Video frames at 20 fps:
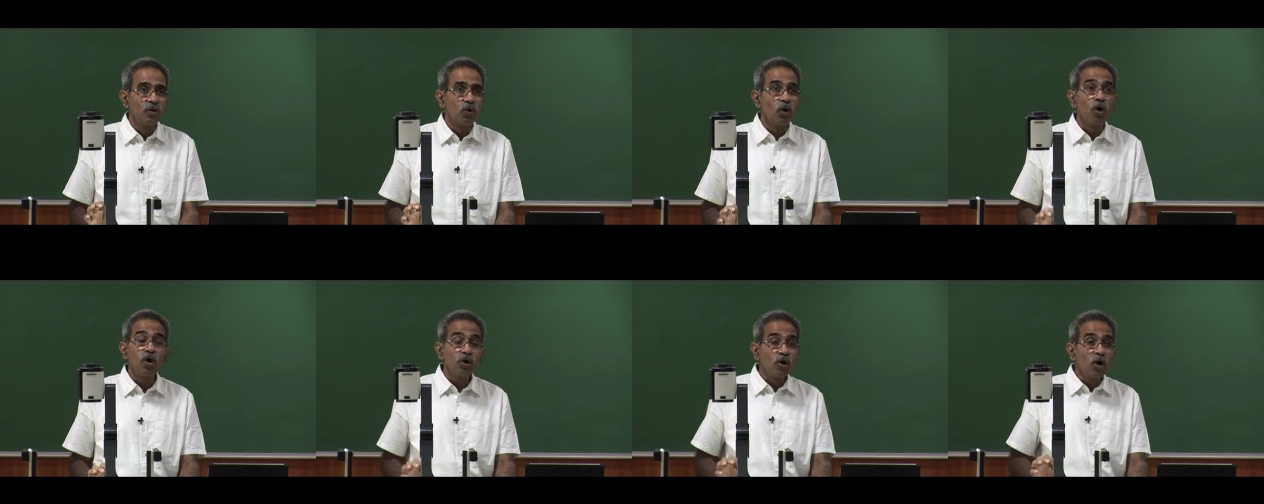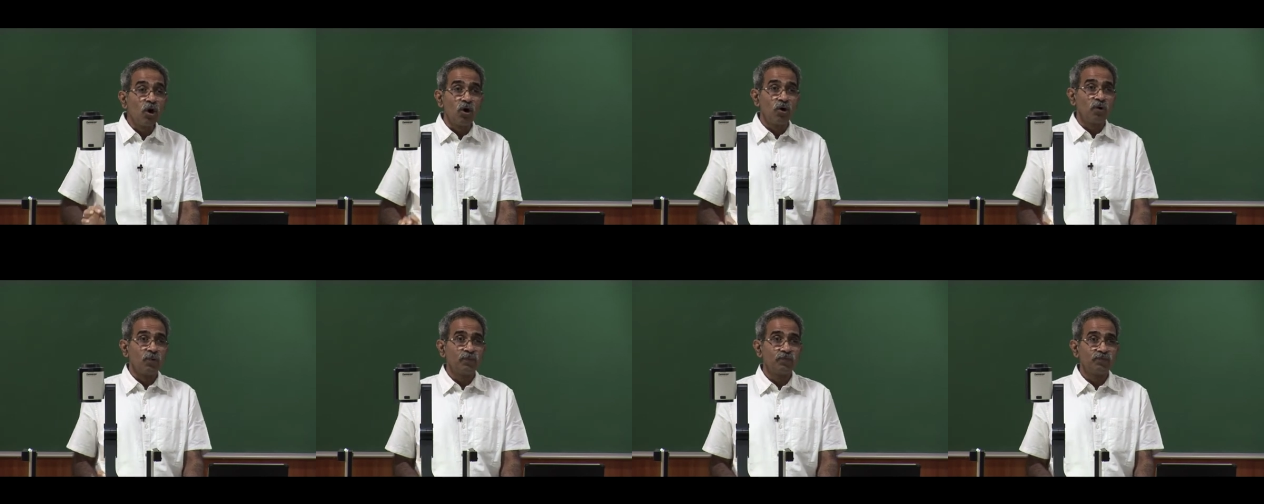oh
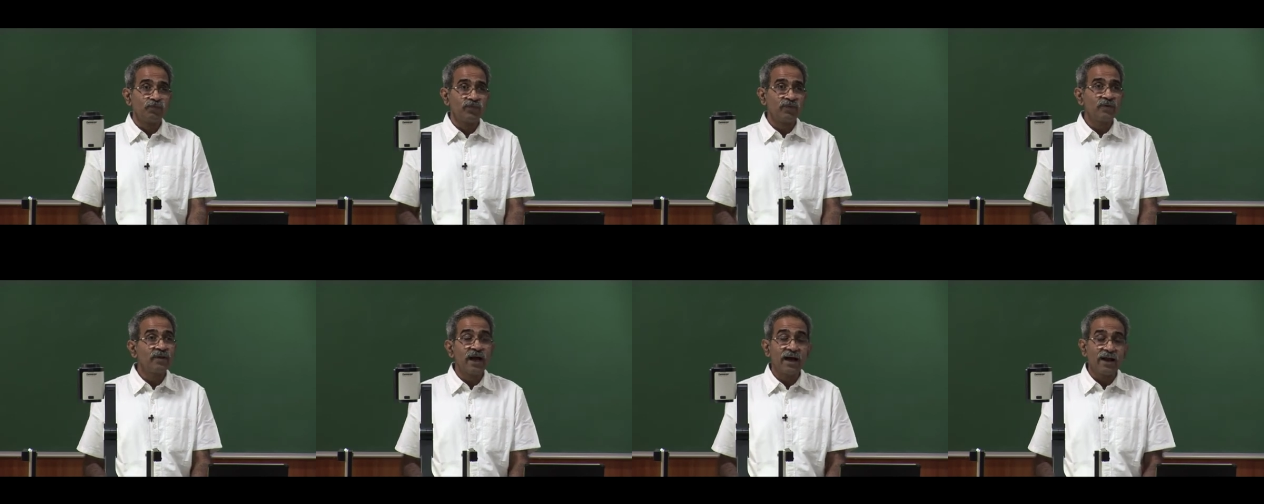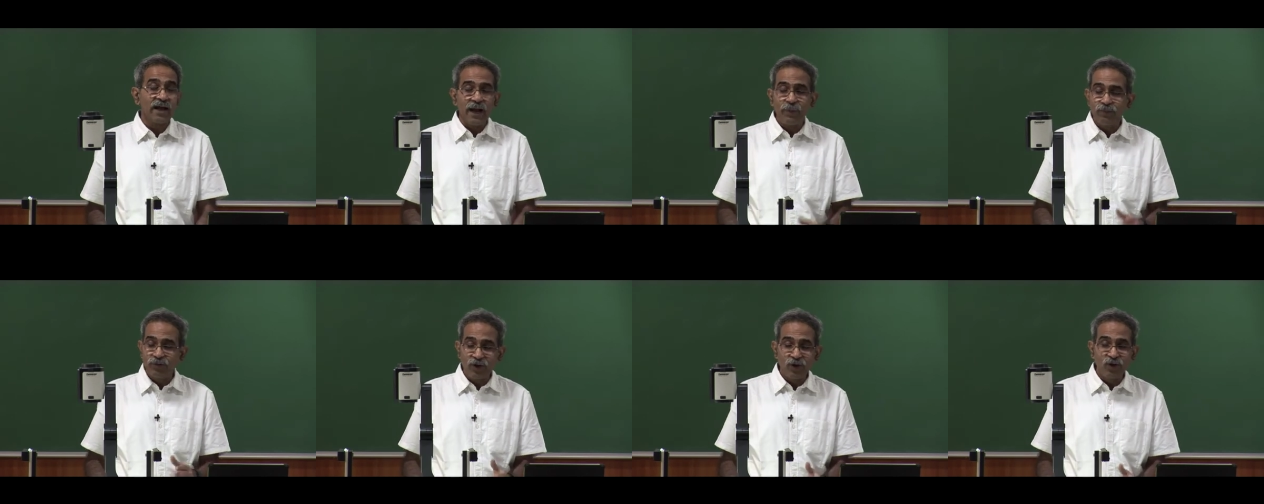no, they are
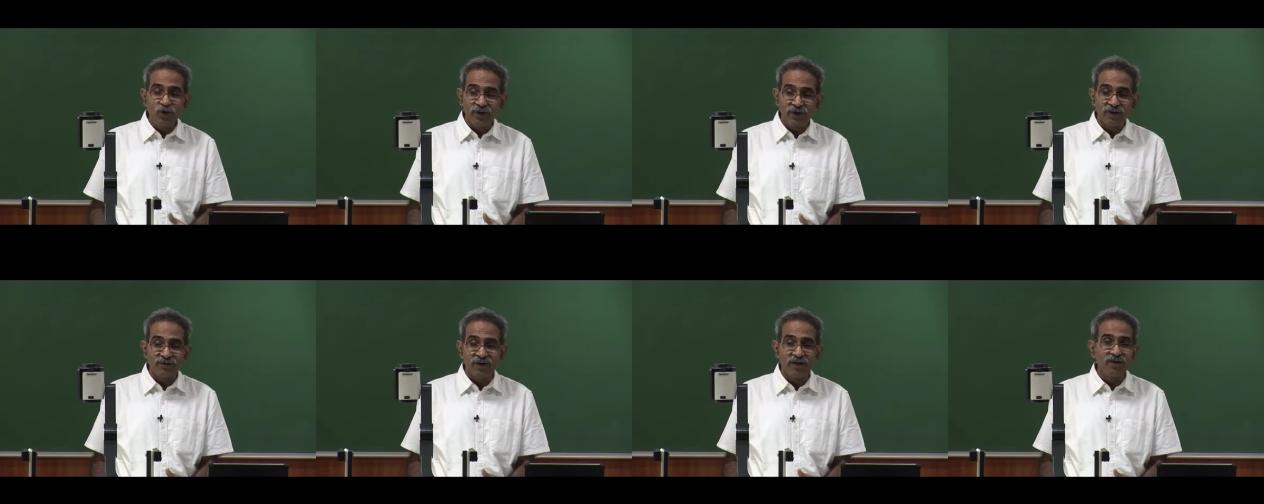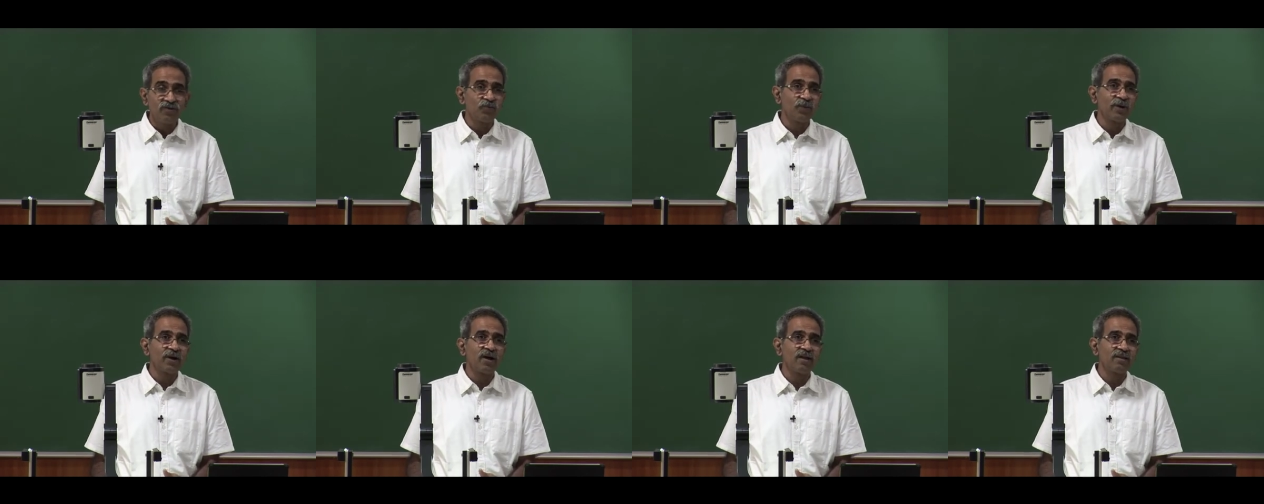absolute
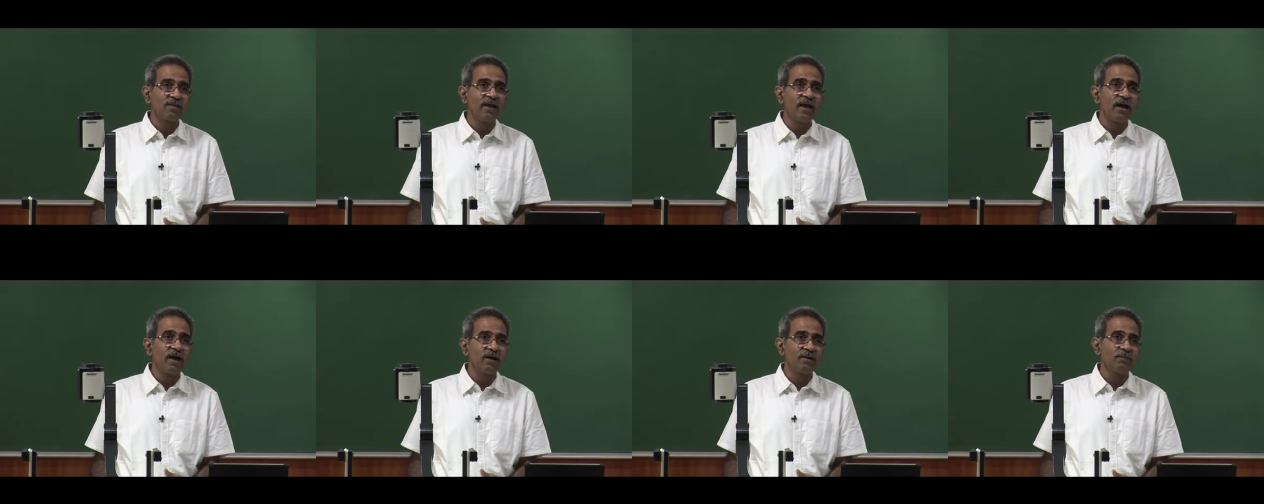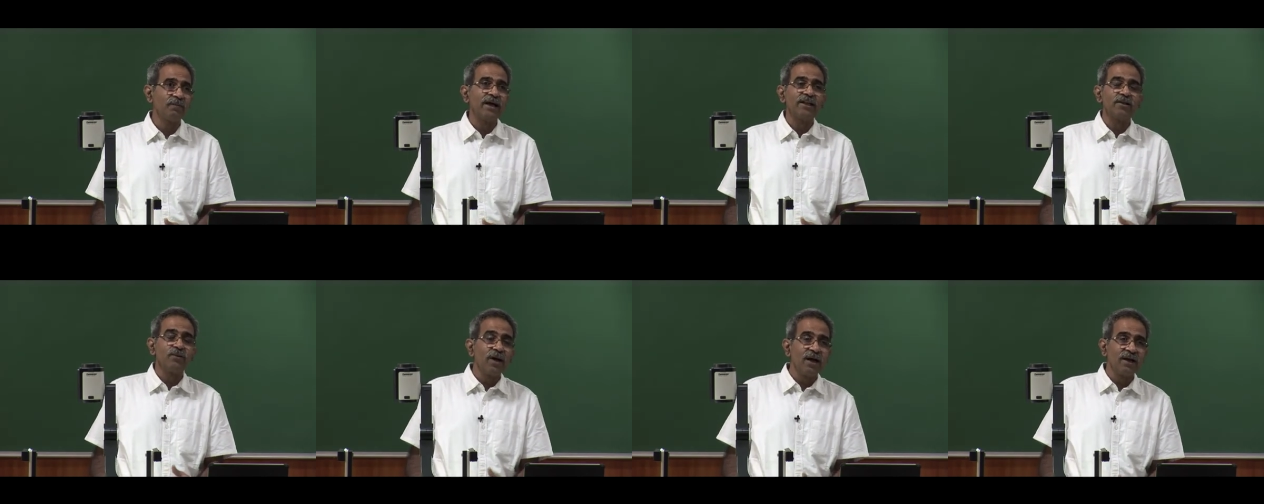results because they are
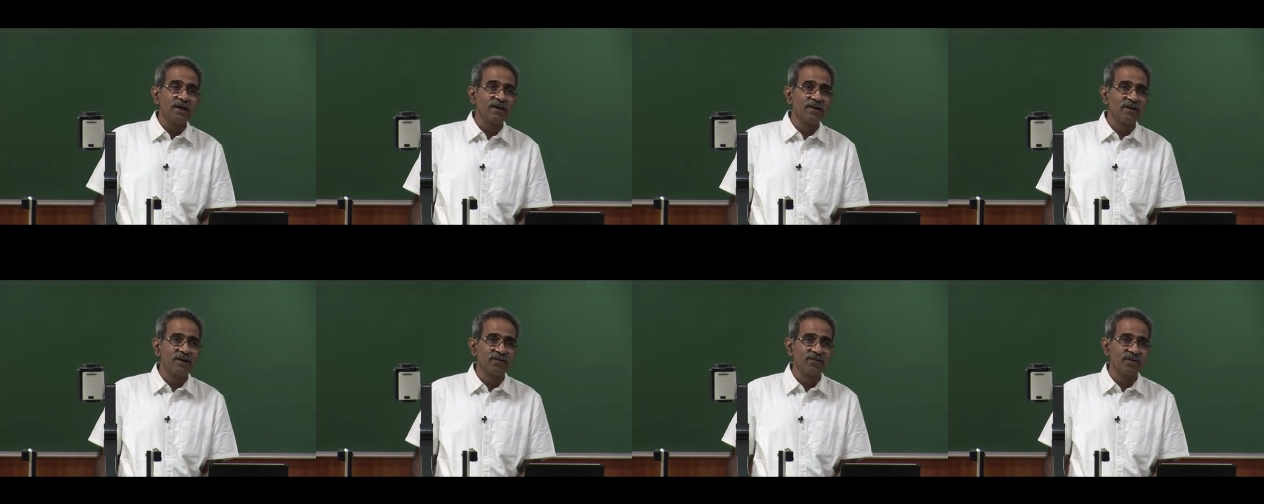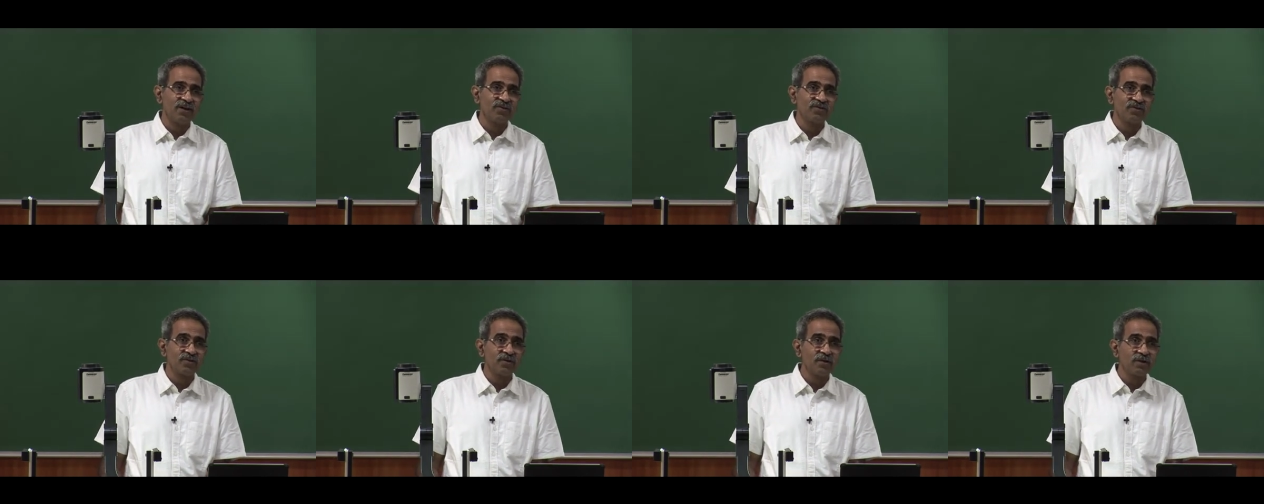mathematical
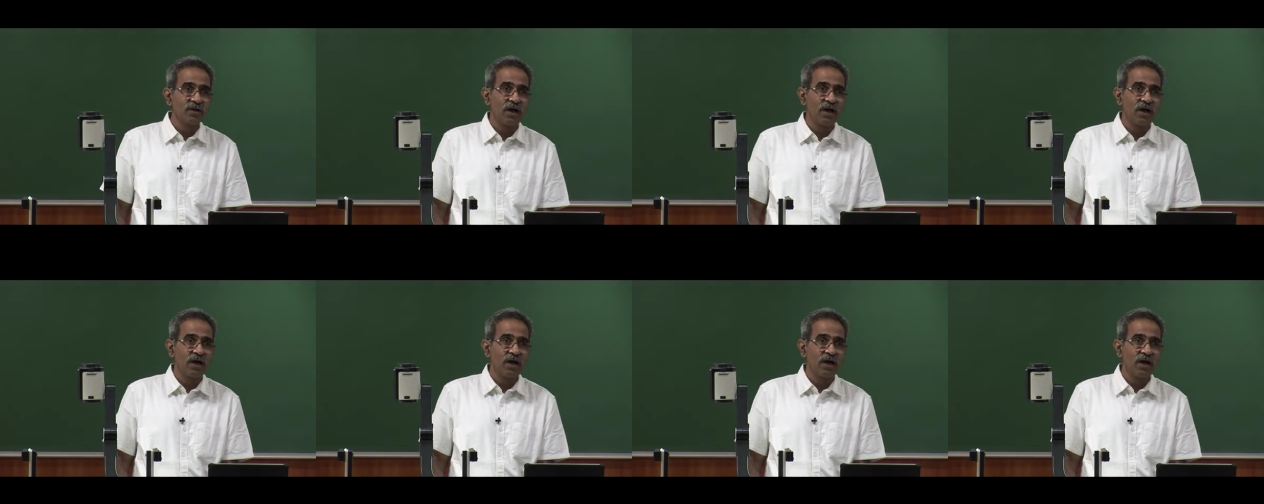results.